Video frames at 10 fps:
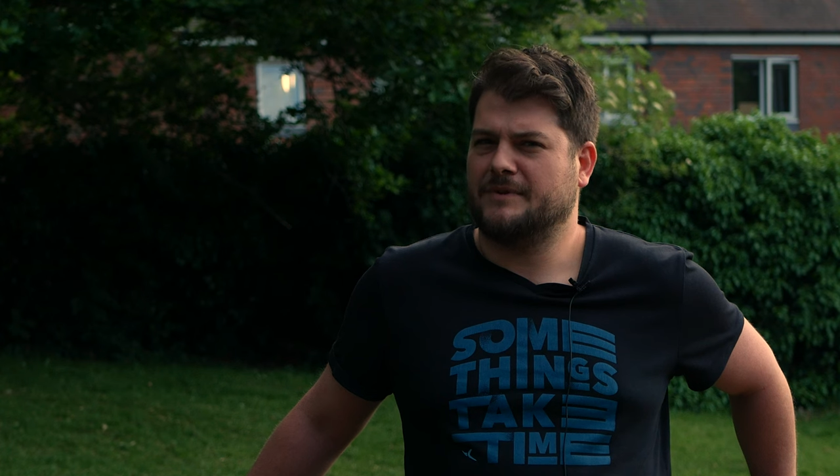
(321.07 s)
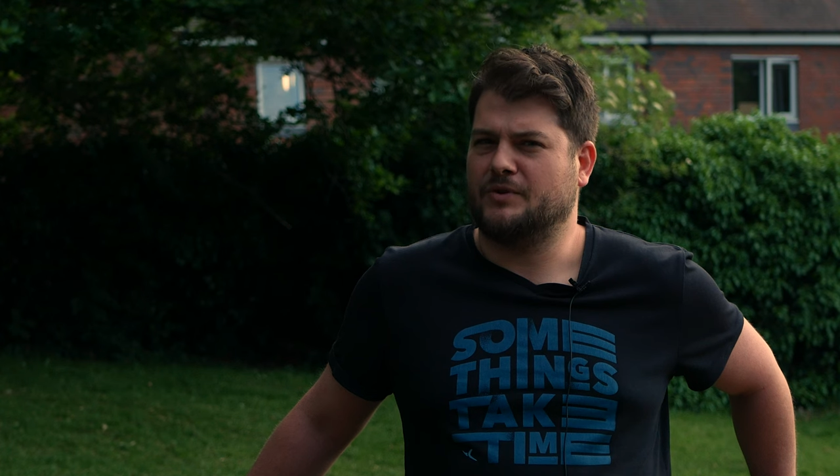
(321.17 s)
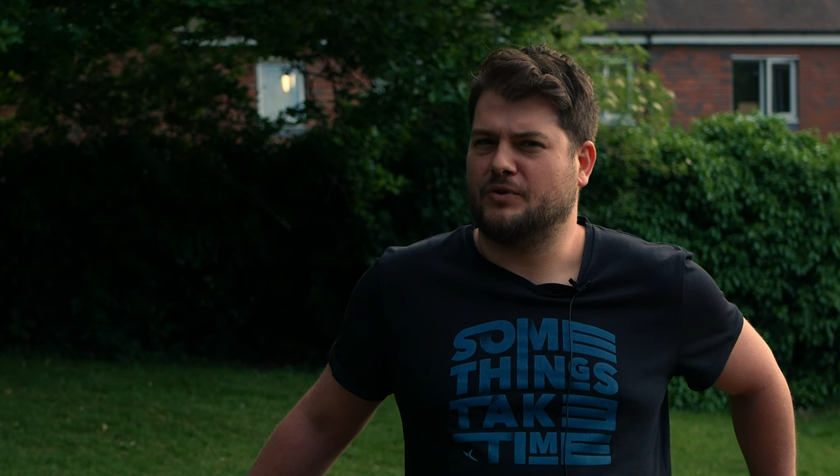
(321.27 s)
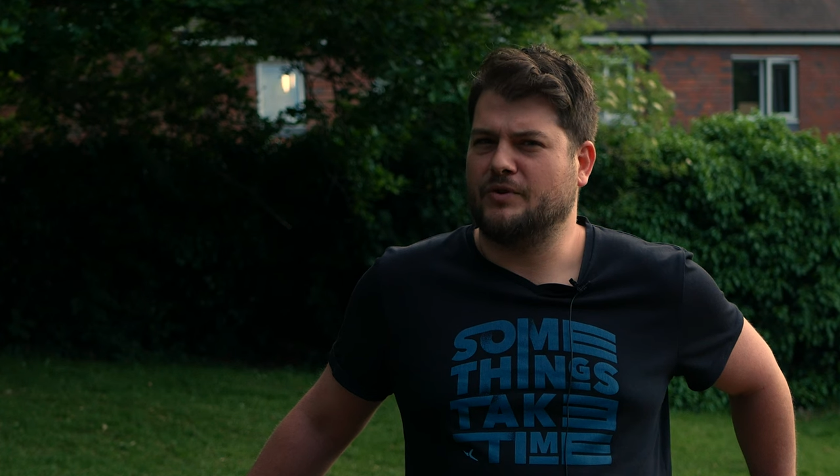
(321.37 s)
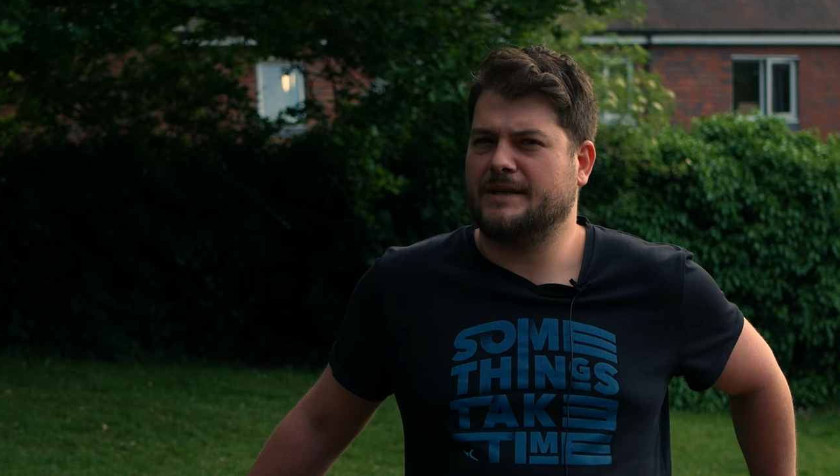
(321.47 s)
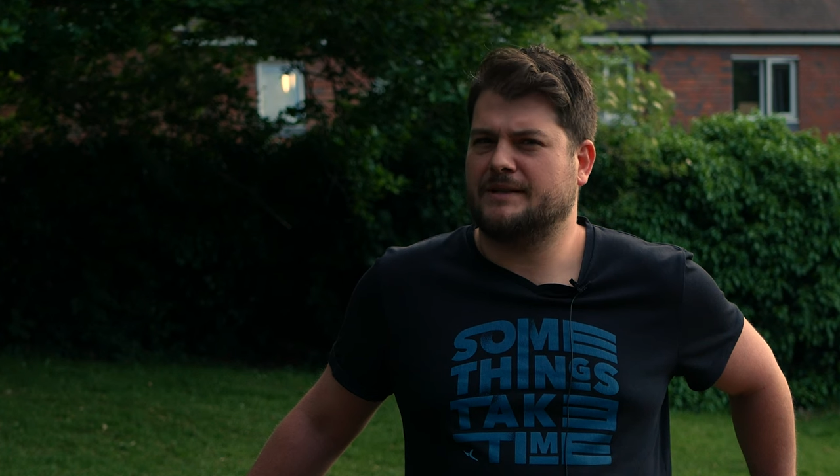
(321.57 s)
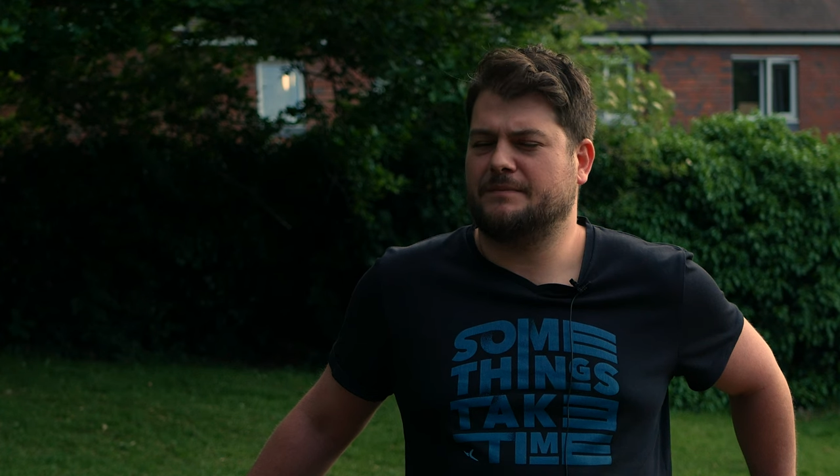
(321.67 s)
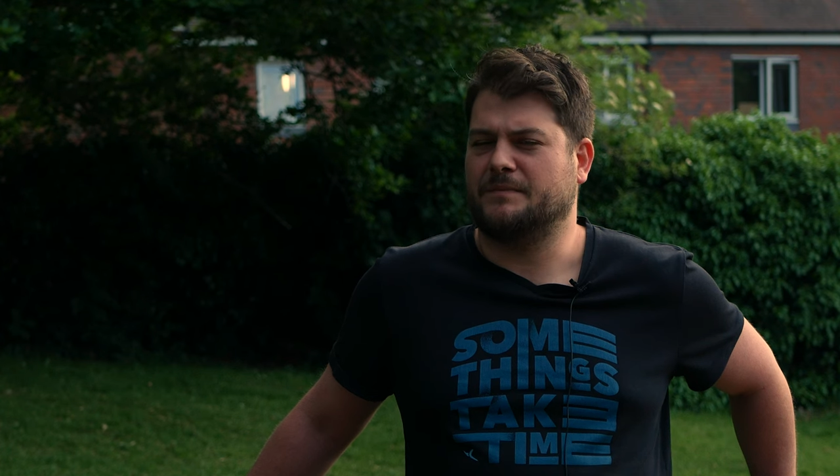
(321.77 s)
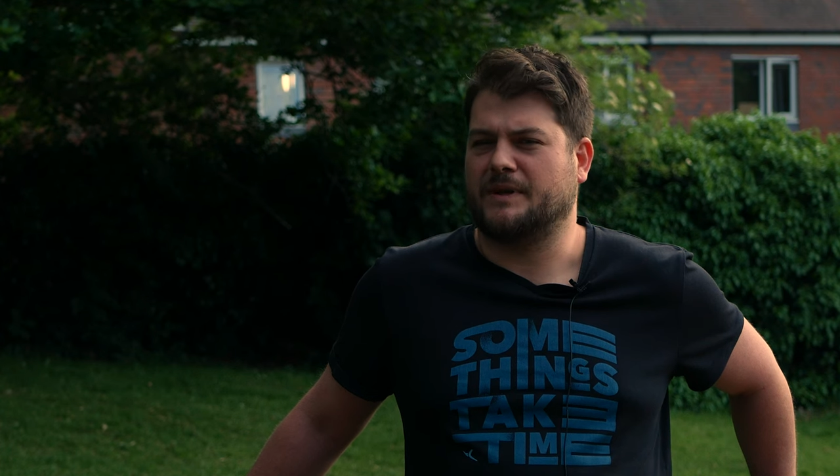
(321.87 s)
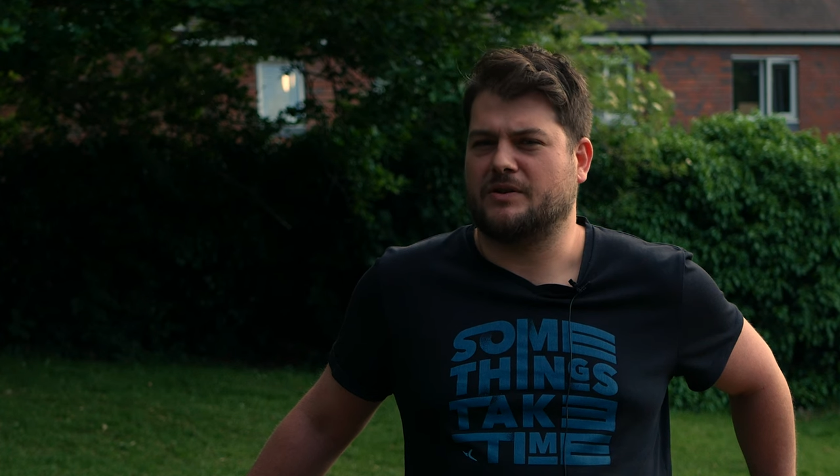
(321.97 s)
to do it
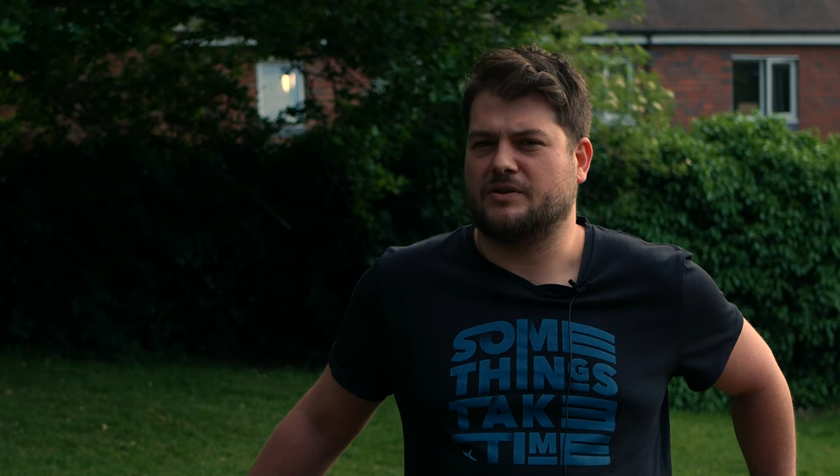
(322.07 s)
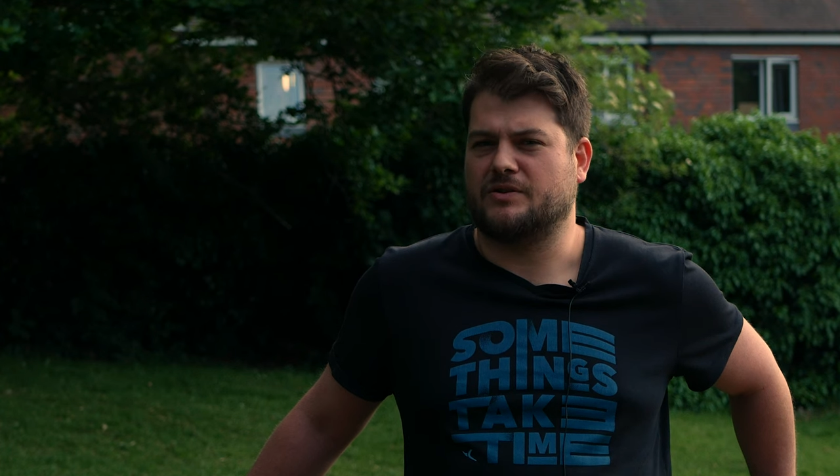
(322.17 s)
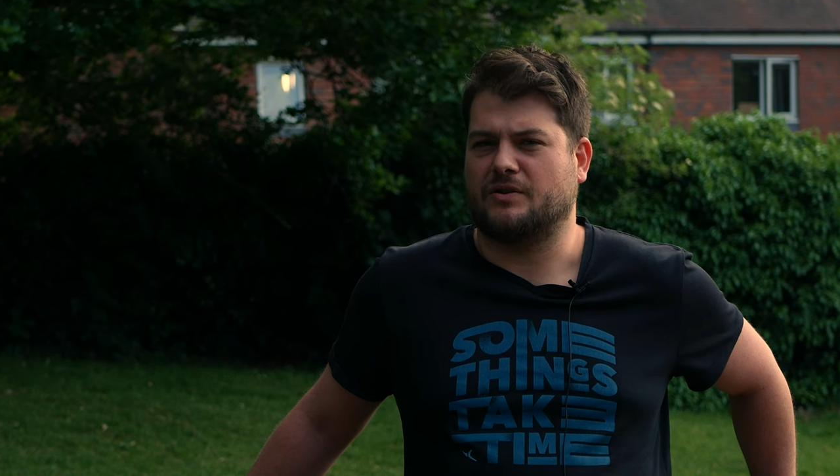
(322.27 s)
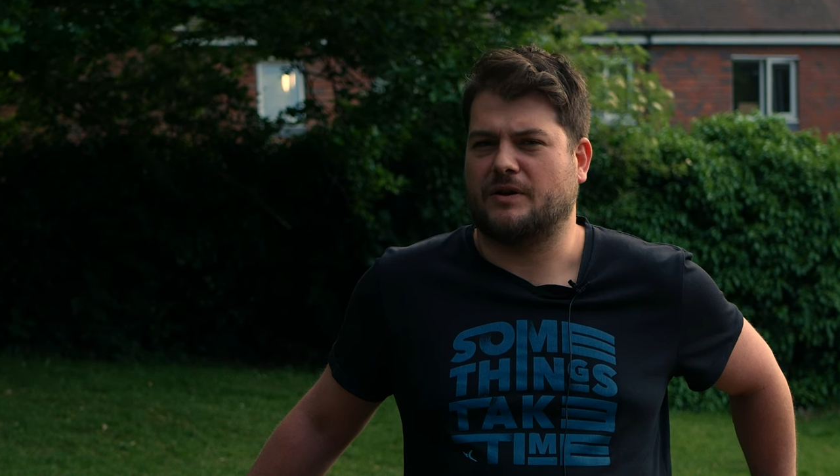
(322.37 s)
because, you know,